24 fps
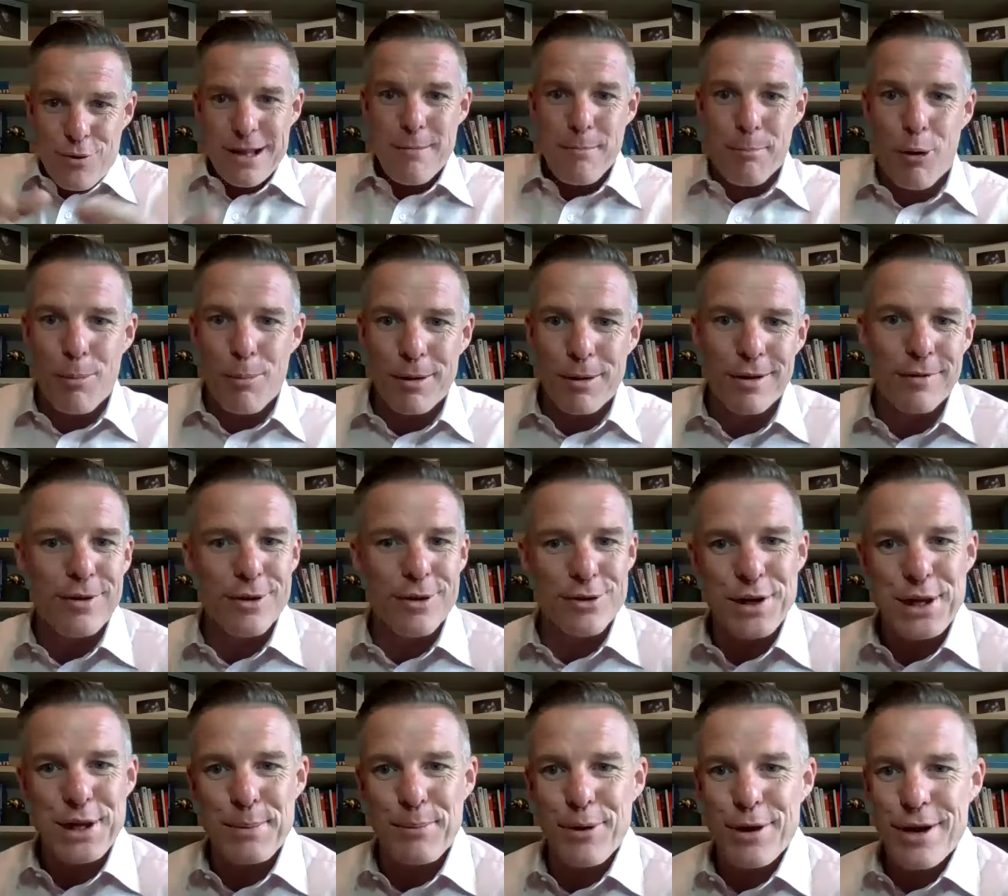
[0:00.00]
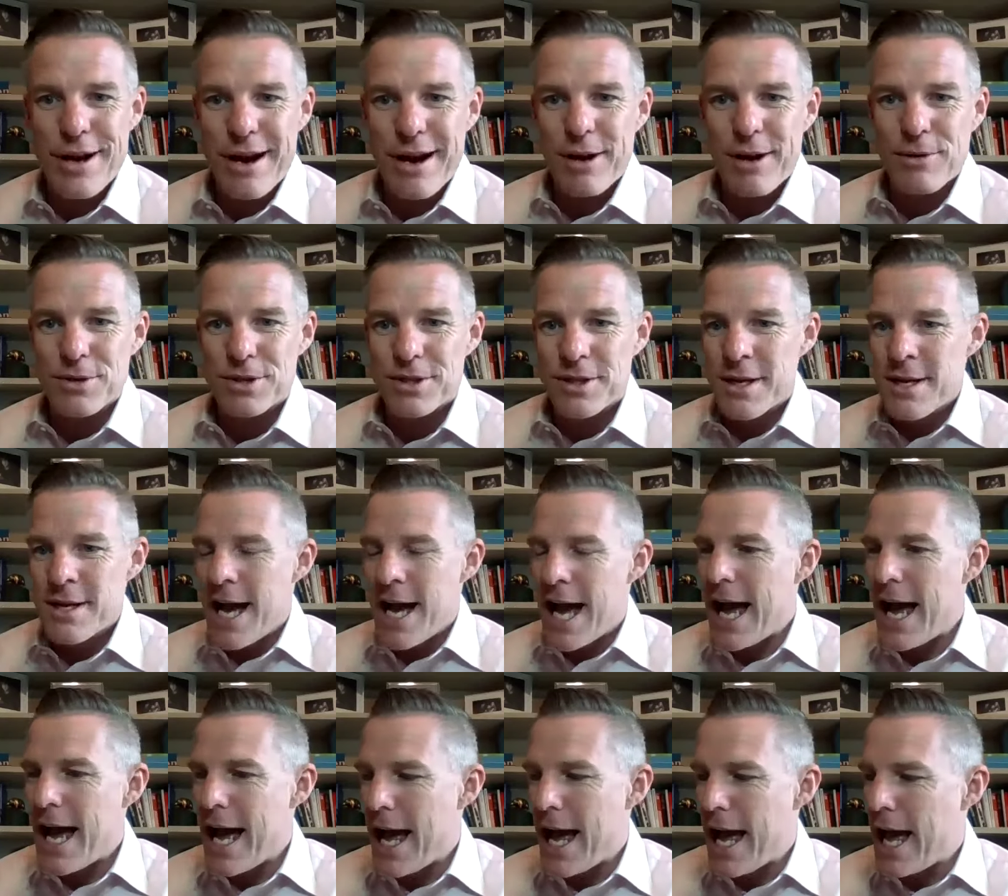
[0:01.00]
little bubble if you're trying to buy your house.
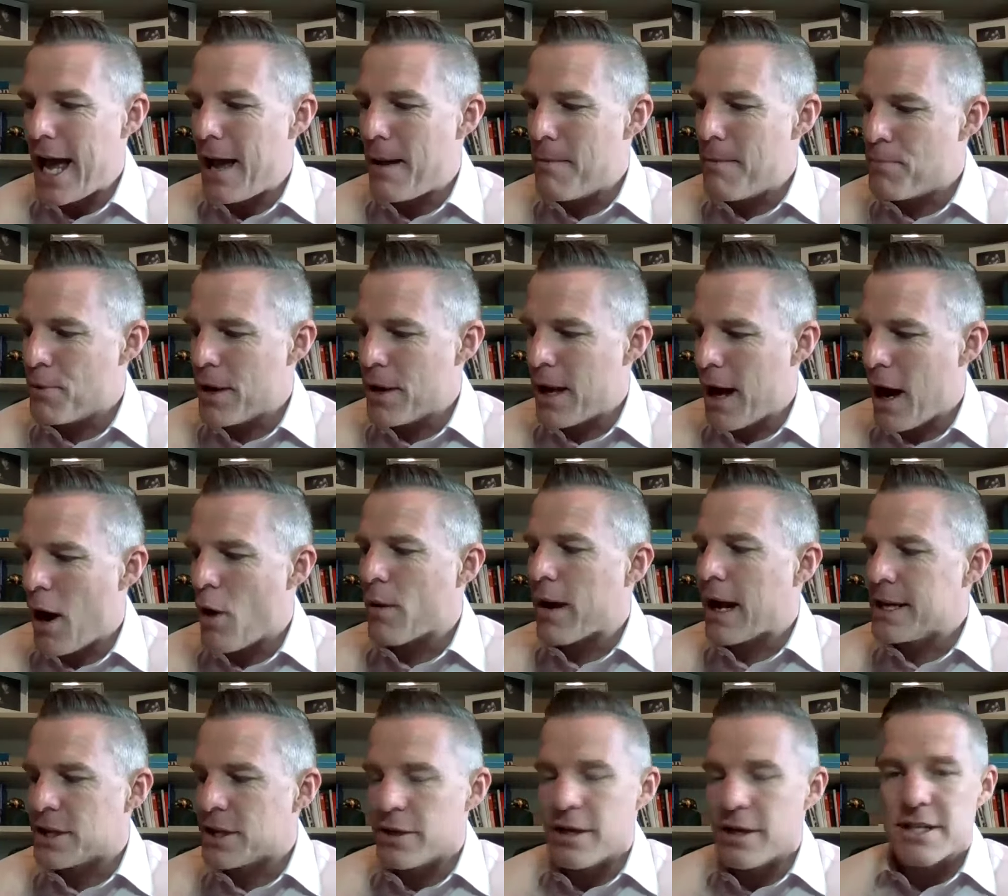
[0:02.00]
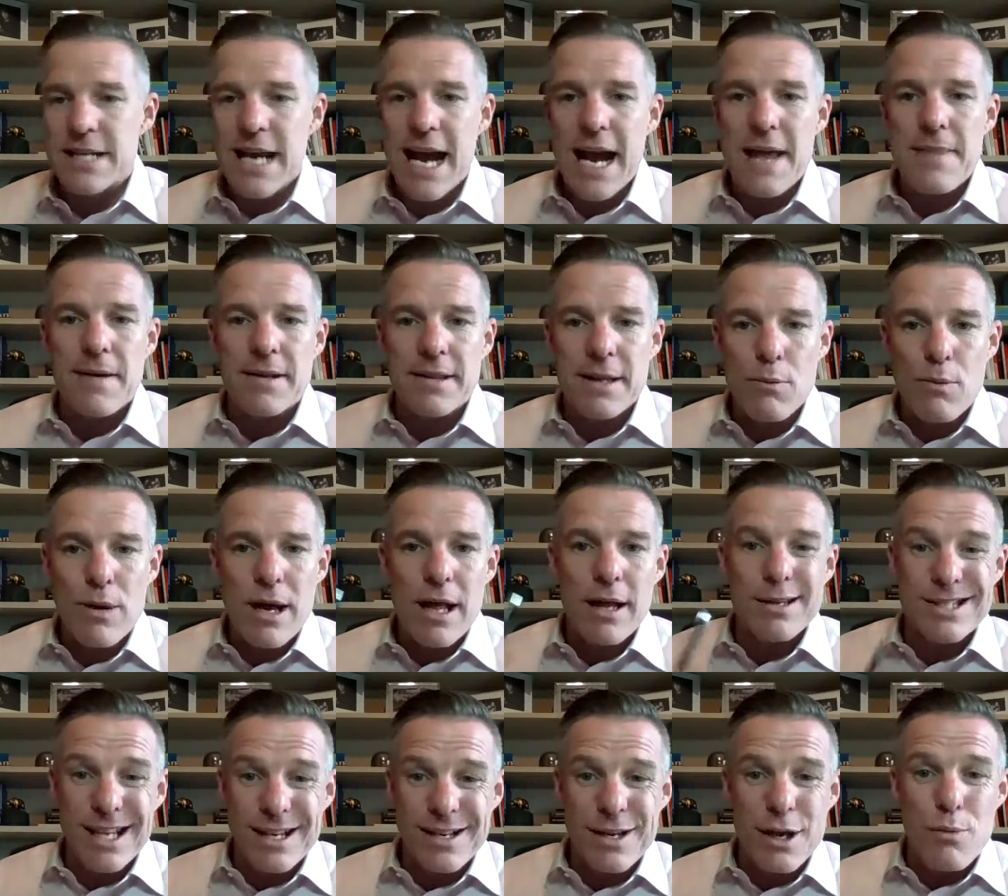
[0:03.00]
Uh, yeah. Um, but uh, okay, so you're saying that they will,
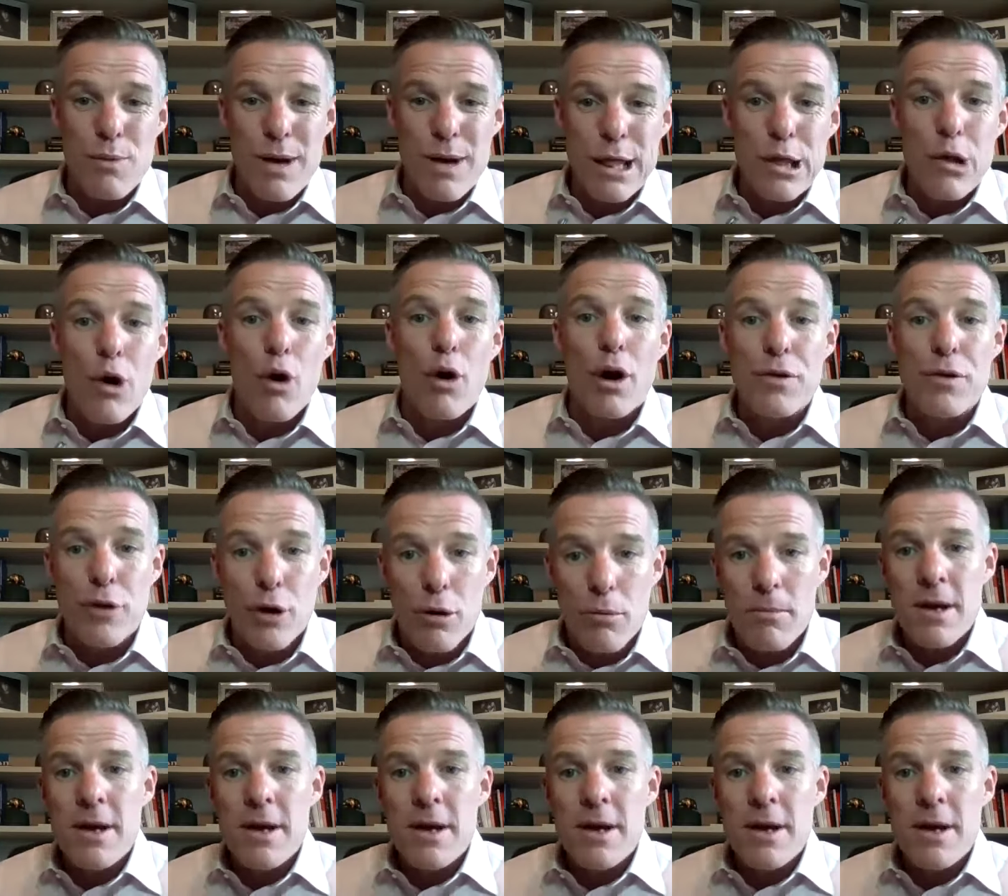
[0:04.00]
so you will look at them